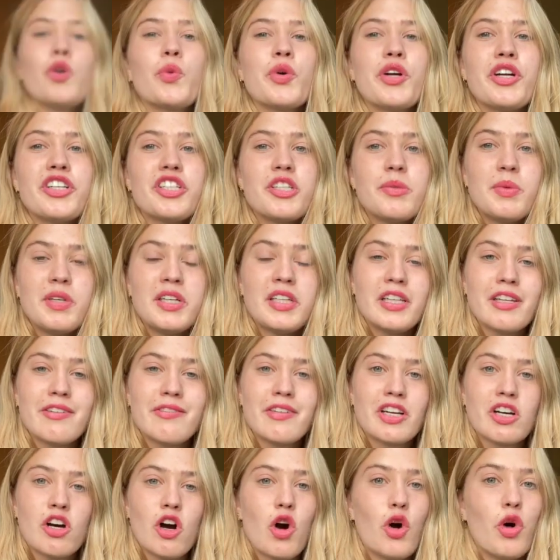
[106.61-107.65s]
weird to be
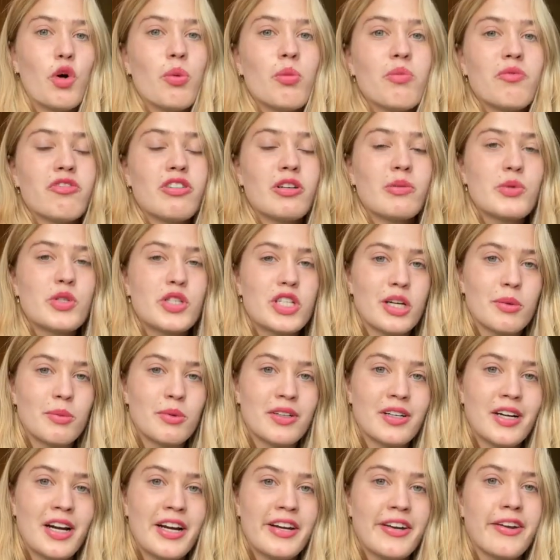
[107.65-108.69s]
leaving home from
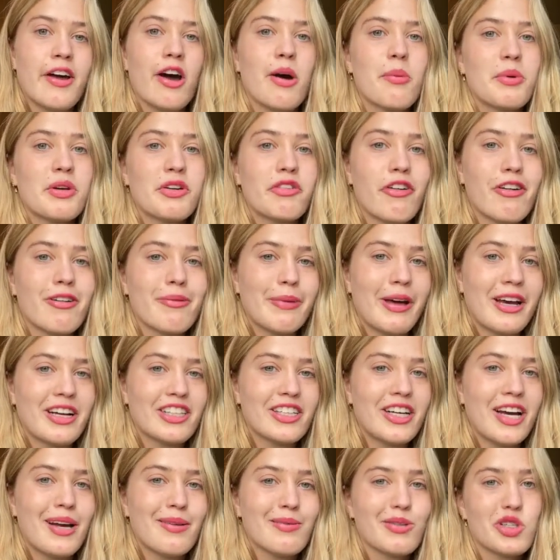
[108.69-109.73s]
summer and not be going back
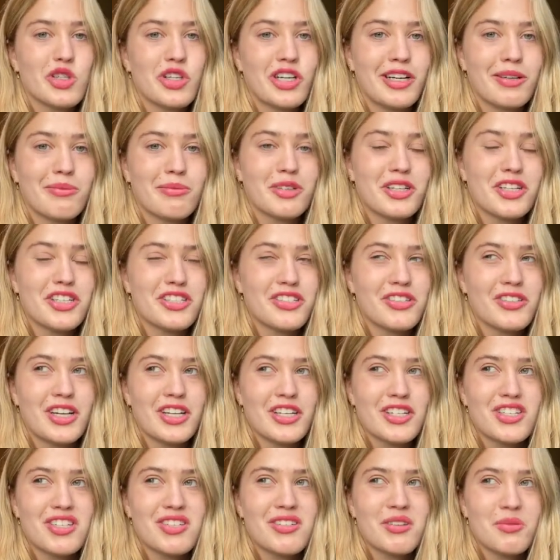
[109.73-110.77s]
to Amsterdam because
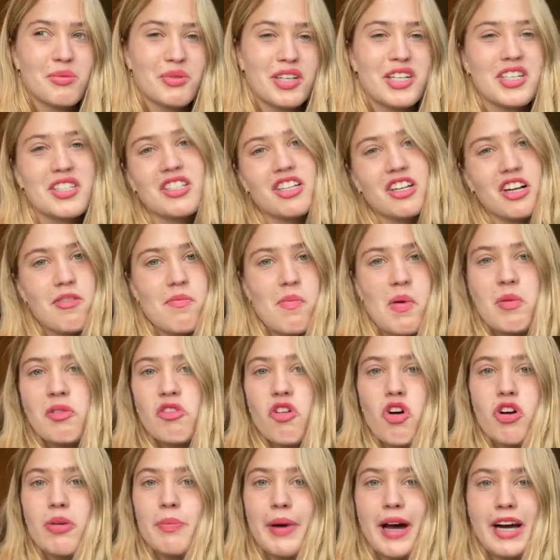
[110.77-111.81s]
that's the place that I've been
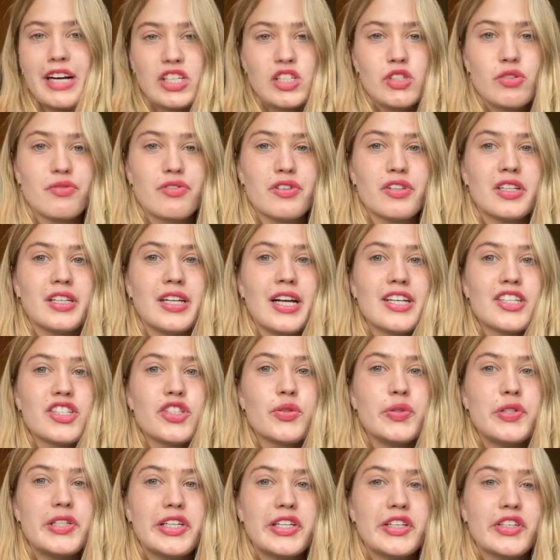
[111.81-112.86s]
going back to for the last
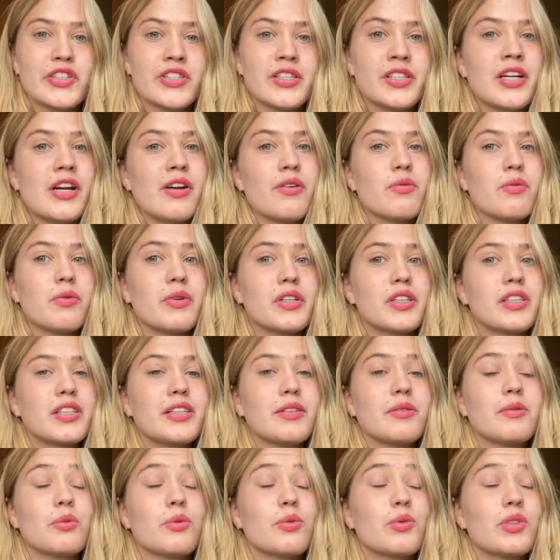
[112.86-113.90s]
3 years and I
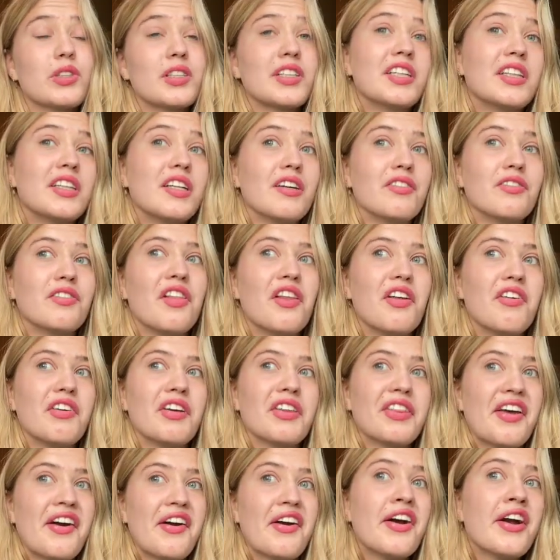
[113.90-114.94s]
really loved
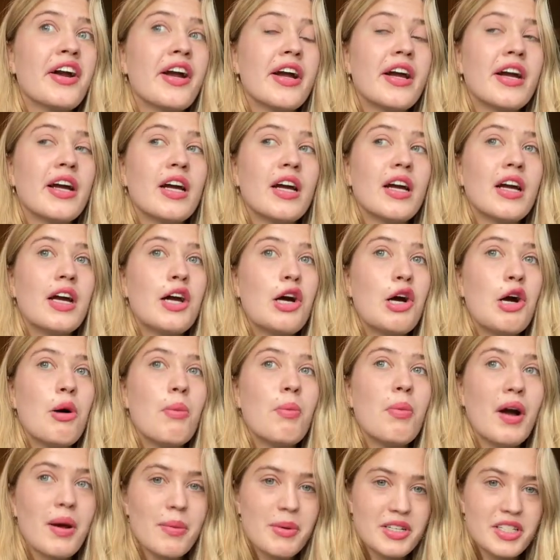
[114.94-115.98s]
living there.
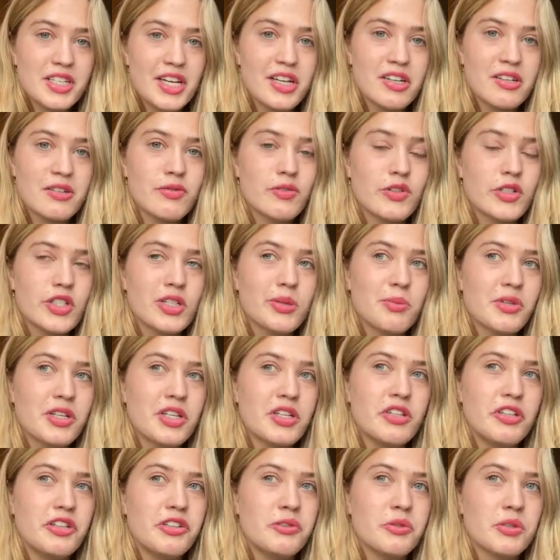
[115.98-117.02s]
But I'm excited for
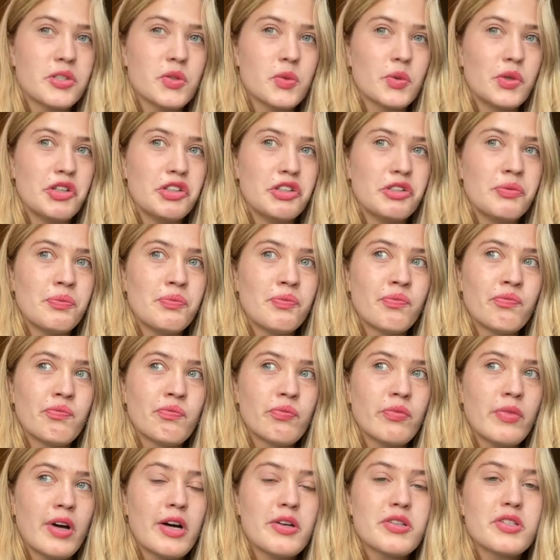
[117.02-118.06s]
something new as well.
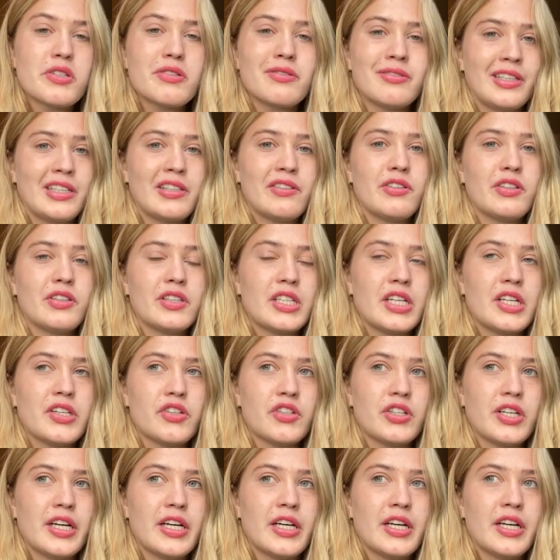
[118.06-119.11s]
I was in Frankfurt the
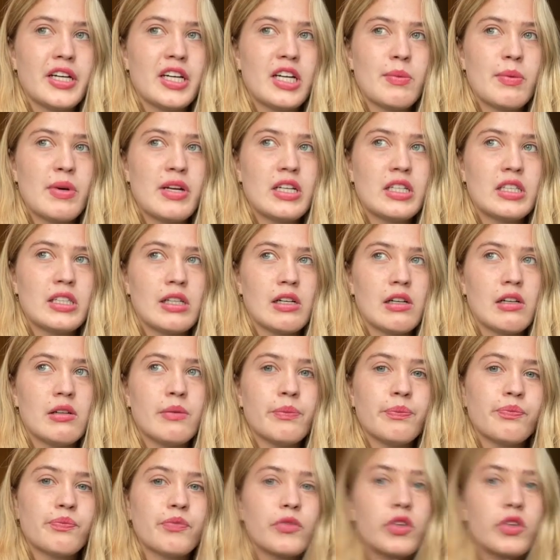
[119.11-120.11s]
other day and I made a little